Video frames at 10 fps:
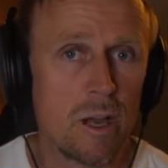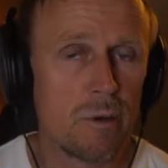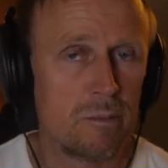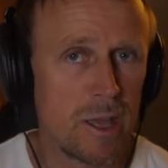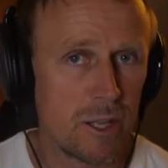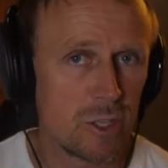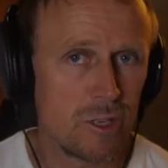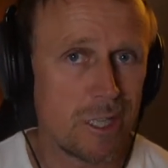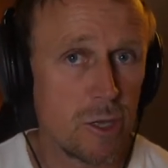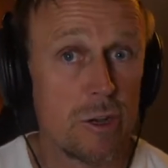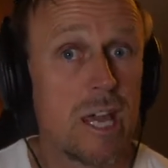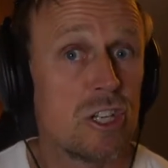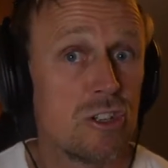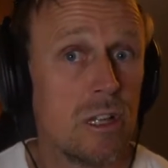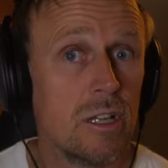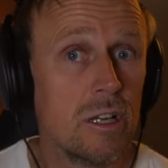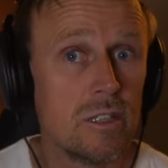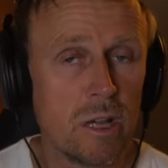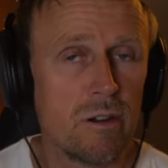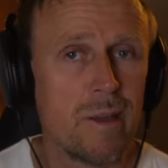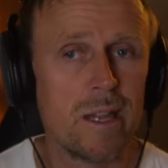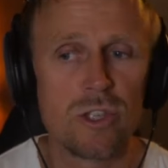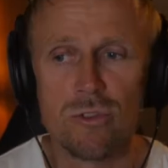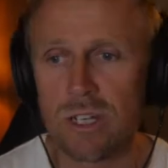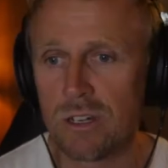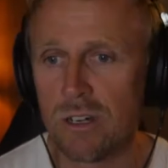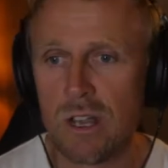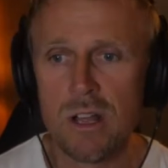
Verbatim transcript: I want to be able to trigger donation alerts, I want to be able to trigger